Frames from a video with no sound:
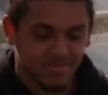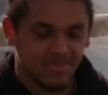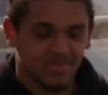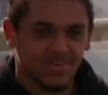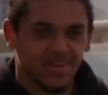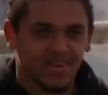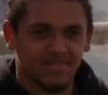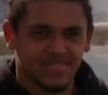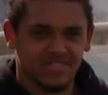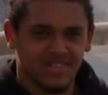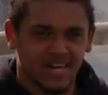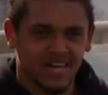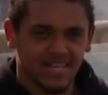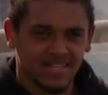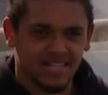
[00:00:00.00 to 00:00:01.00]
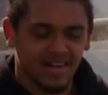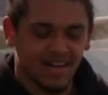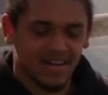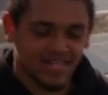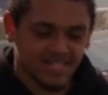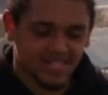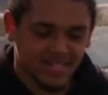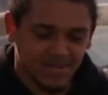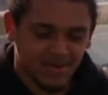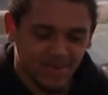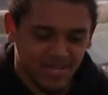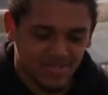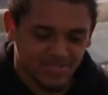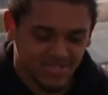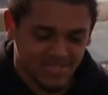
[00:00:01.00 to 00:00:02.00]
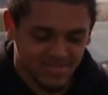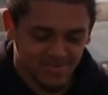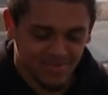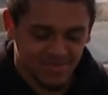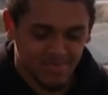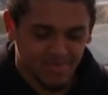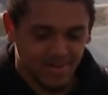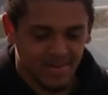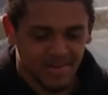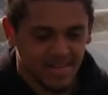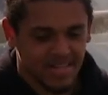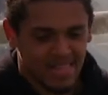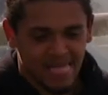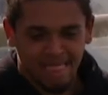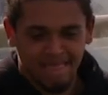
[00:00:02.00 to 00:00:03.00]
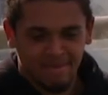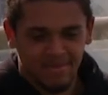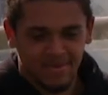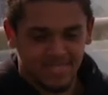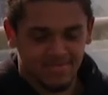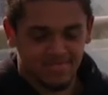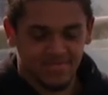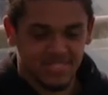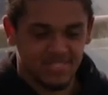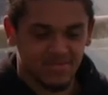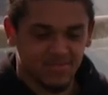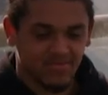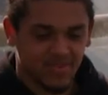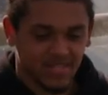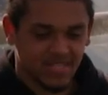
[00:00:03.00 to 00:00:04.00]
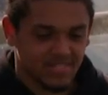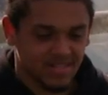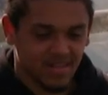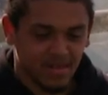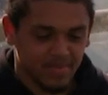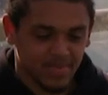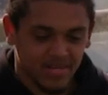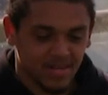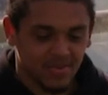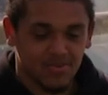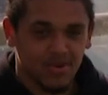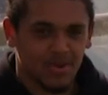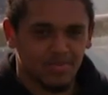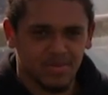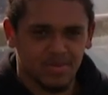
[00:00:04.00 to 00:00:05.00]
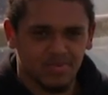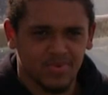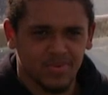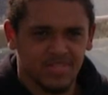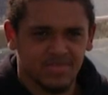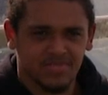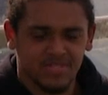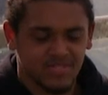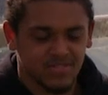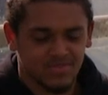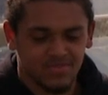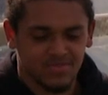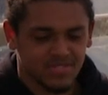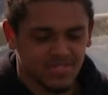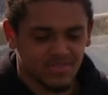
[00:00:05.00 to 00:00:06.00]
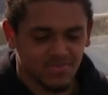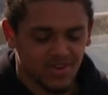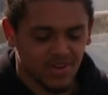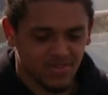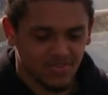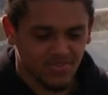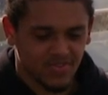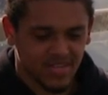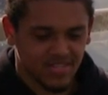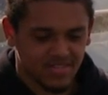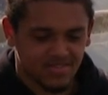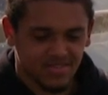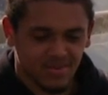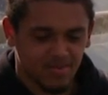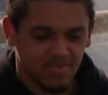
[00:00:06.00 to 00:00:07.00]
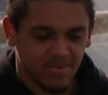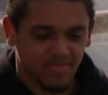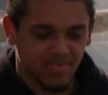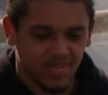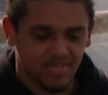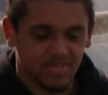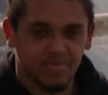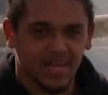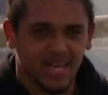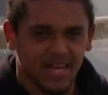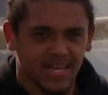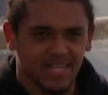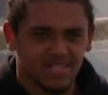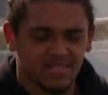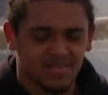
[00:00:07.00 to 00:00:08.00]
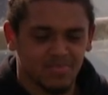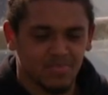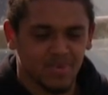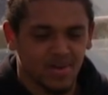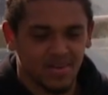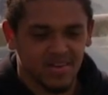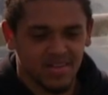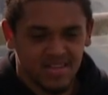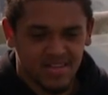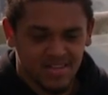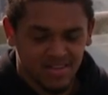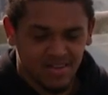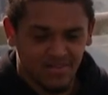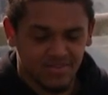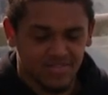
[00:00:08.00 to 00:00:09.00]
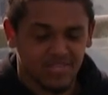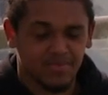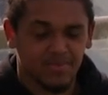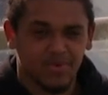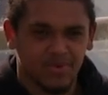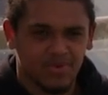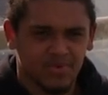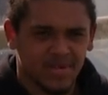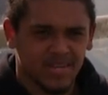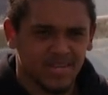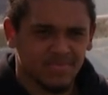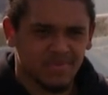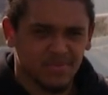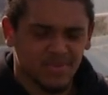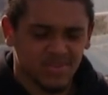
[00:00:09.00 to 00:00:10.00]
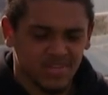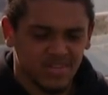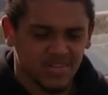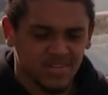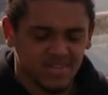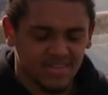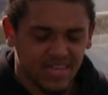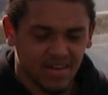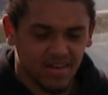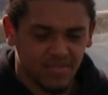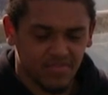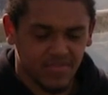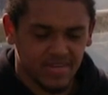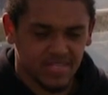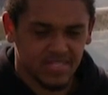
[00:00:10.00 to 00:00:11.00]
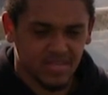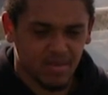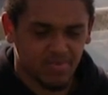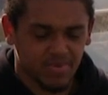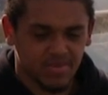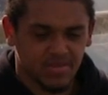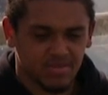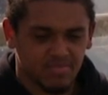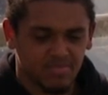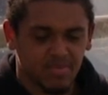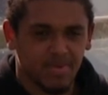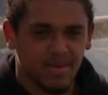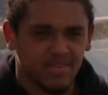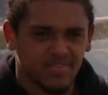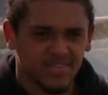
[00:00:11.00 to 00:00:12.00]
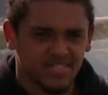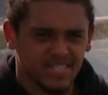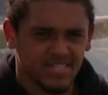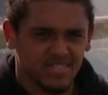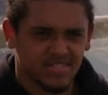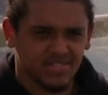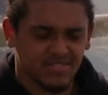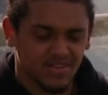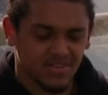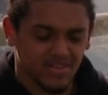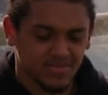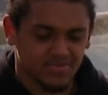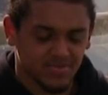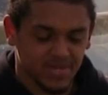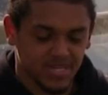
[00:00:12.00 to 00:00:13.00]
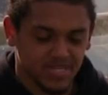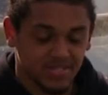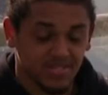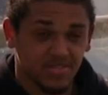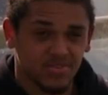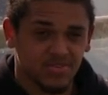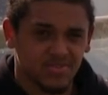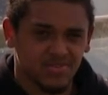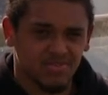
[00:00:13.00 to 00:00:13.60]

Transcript: being on the other side and going into the away dressing room. But we're still friends. I mean, I grew up with the boys. We're still close friends. So it'll be fun to play against them. But obviously we want to win and we want to get our fitness up and prepare for the season. So that's what we're there to do.